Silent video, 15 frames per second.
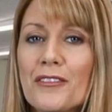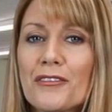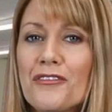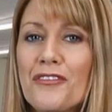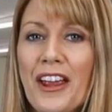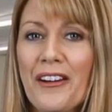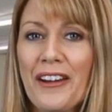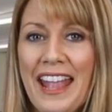
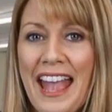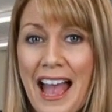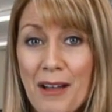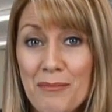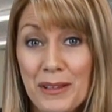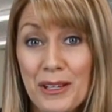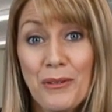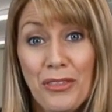very
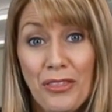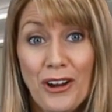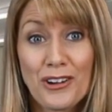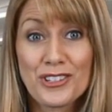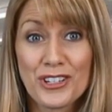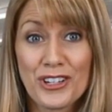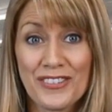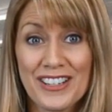happy with our
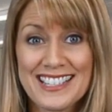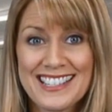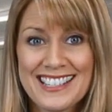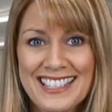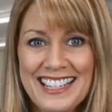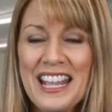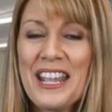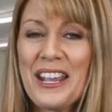service.
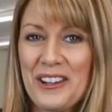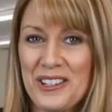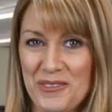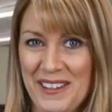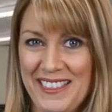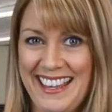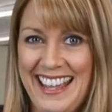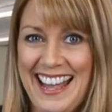Here's
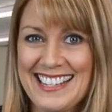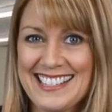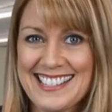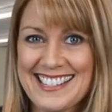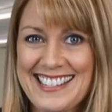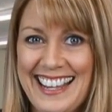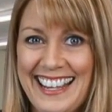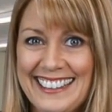what they had to
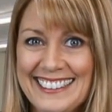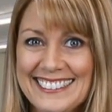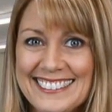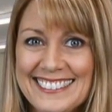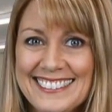say.